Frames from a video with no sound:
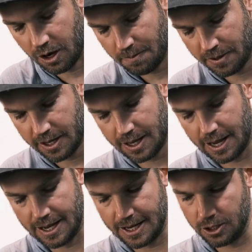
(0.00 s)
up
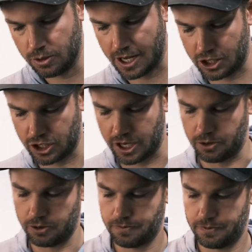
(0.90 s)
and into that
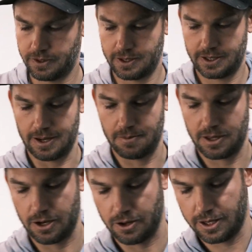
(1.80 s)
channel. Same
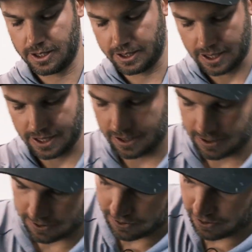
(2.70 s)
thing on this side.
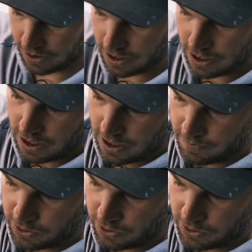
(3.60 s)
I'm going to